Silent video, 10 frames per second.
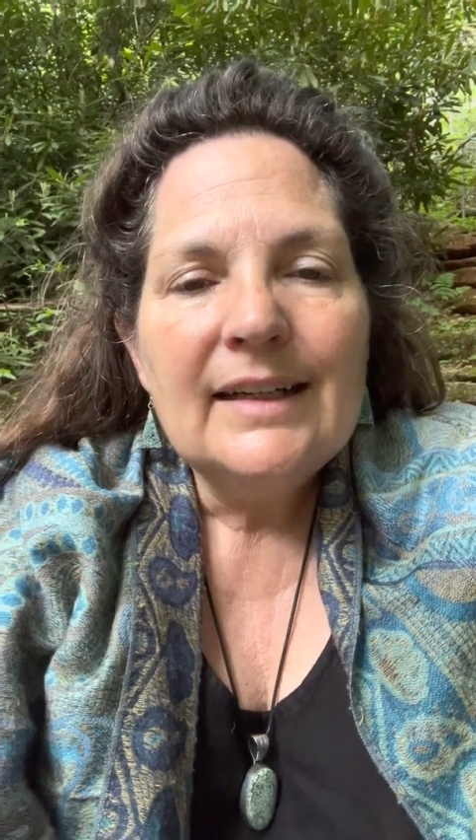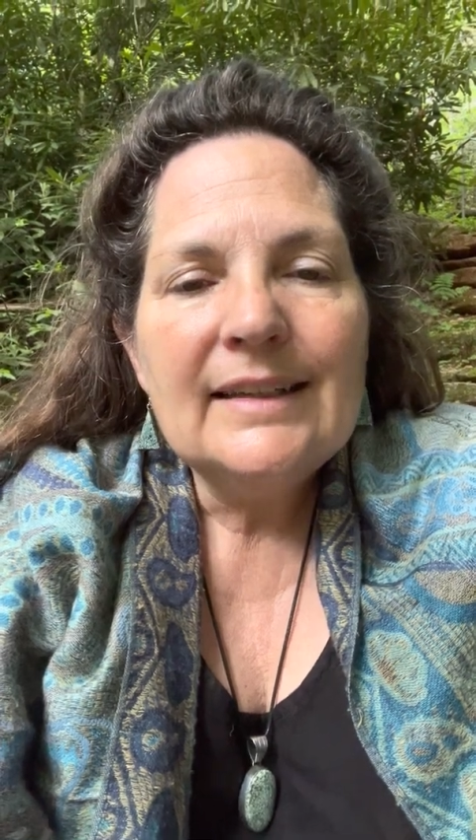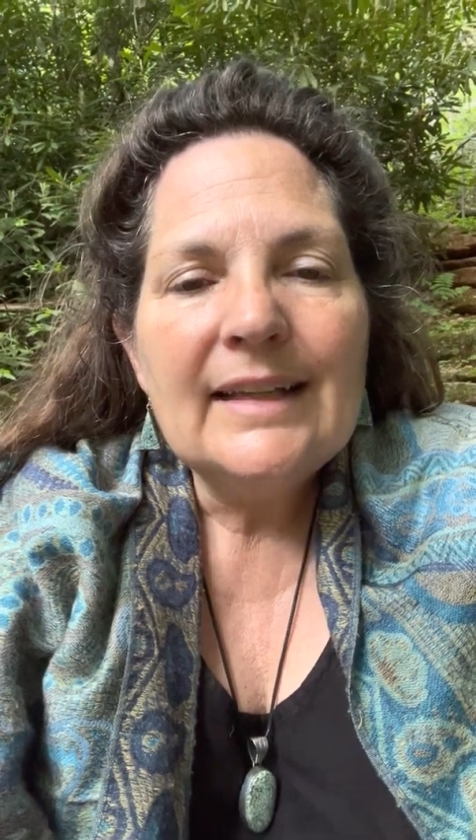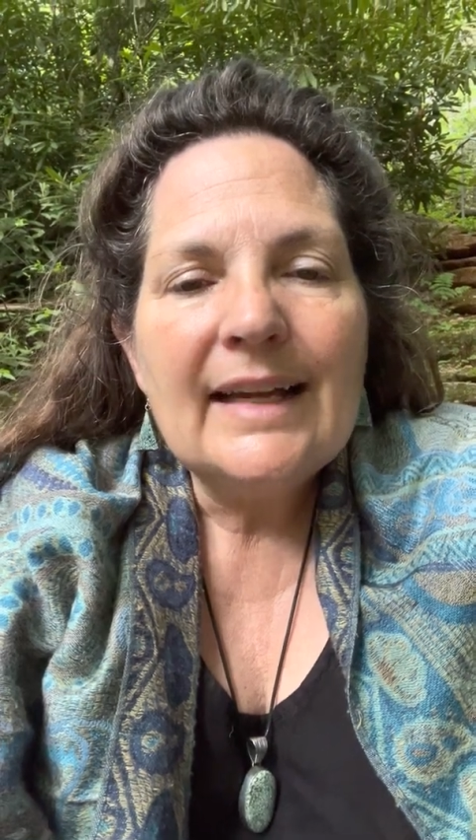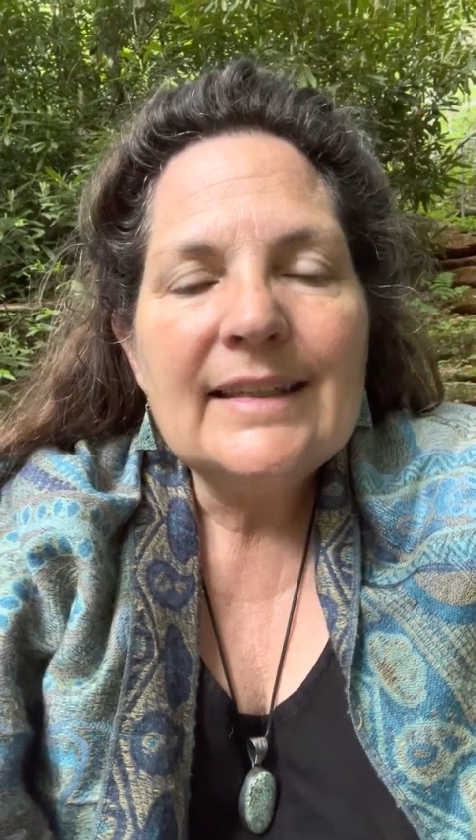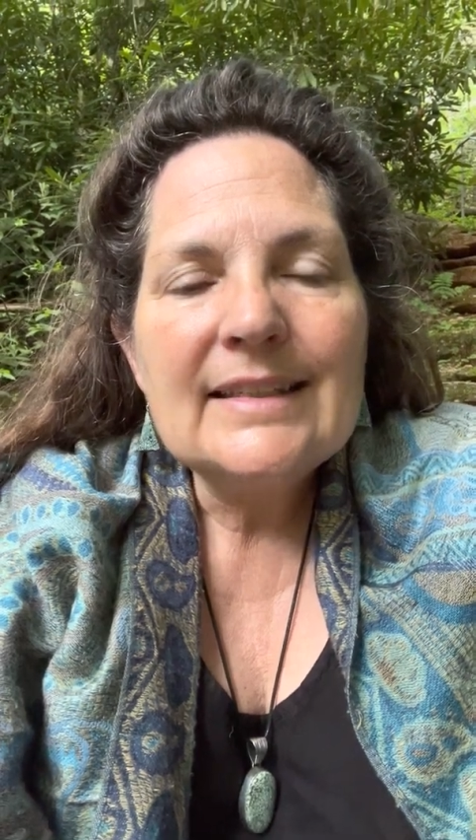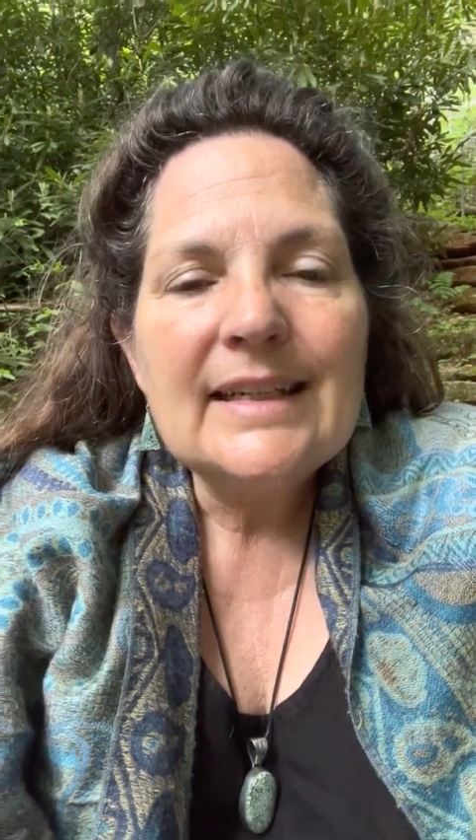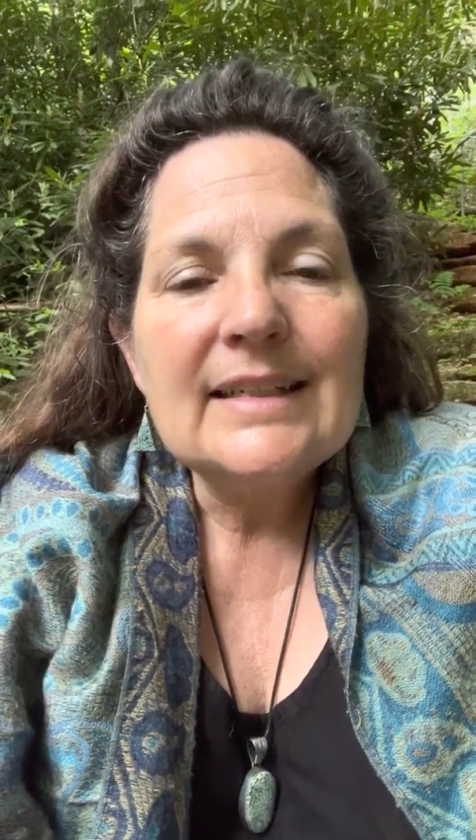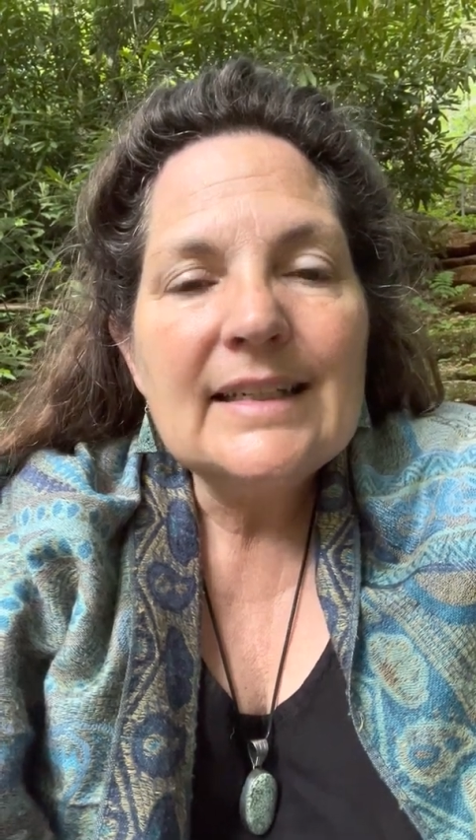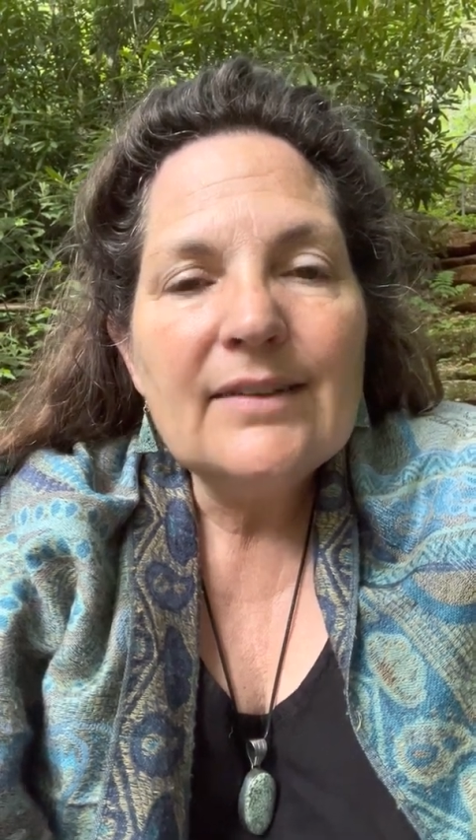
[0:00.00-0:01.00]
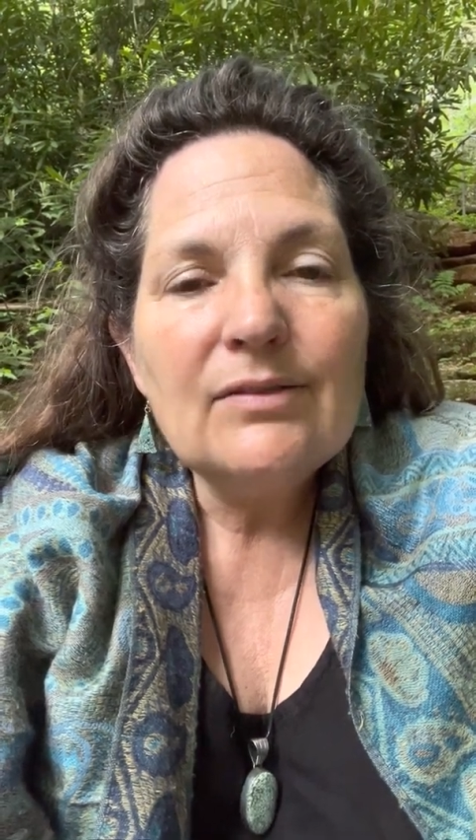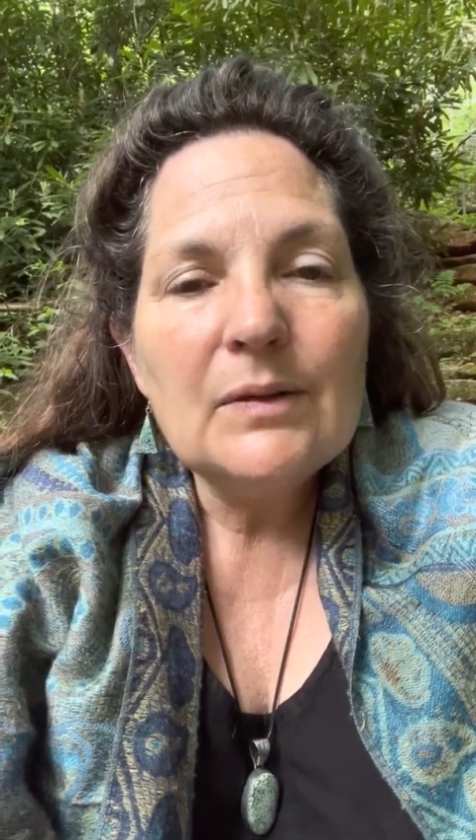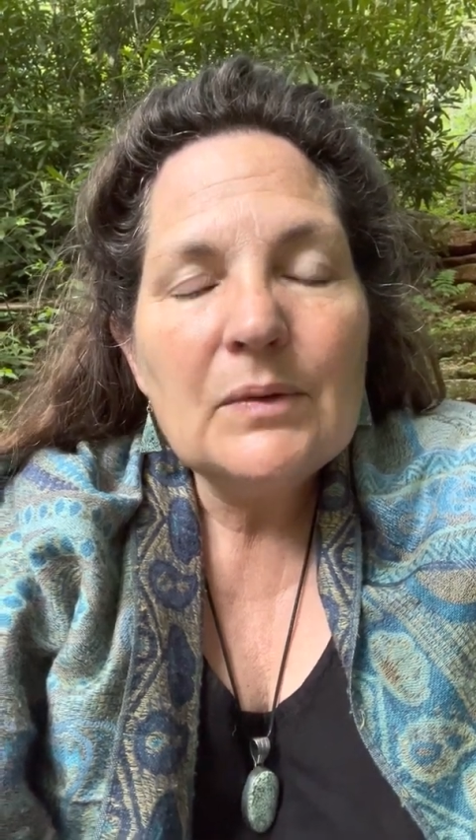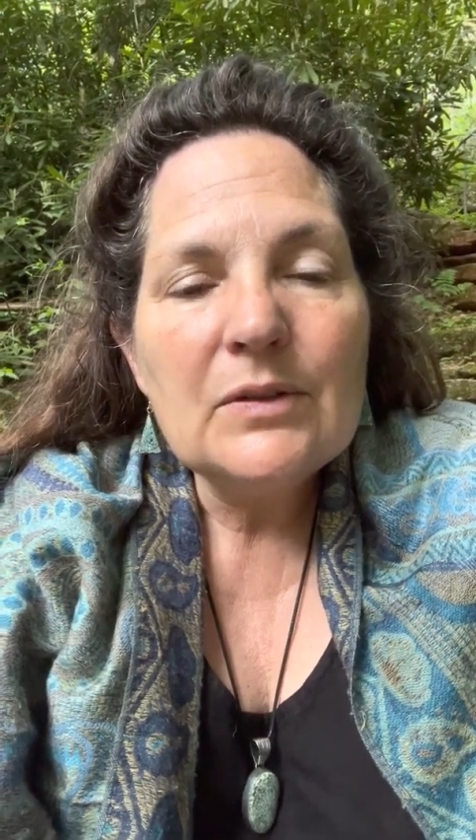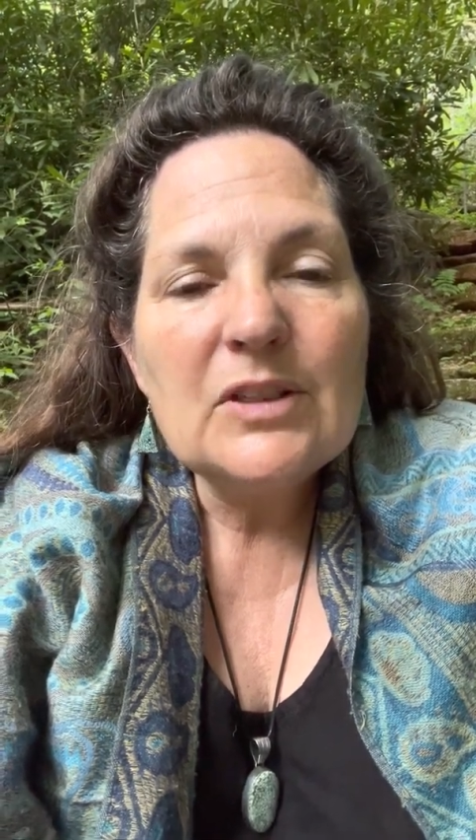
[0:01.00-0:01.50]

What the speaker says: and that this idea of liminal